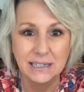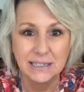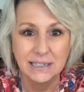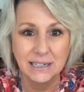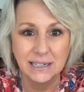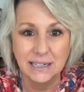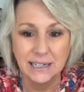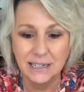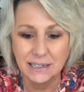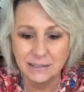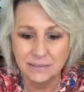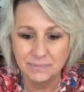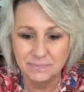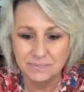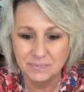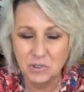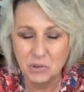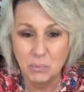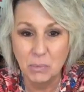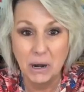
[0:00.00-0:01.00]
okay, Cindy.
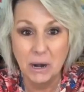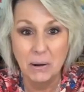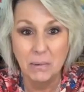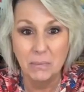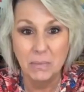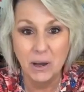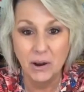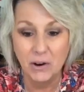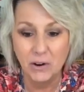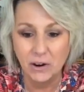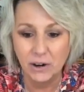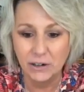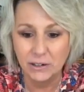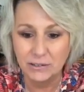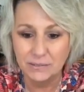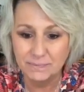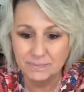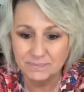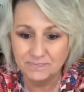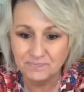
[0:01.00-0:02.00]
You've been on my
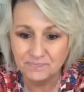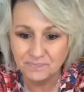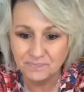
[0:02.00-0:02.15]
heart.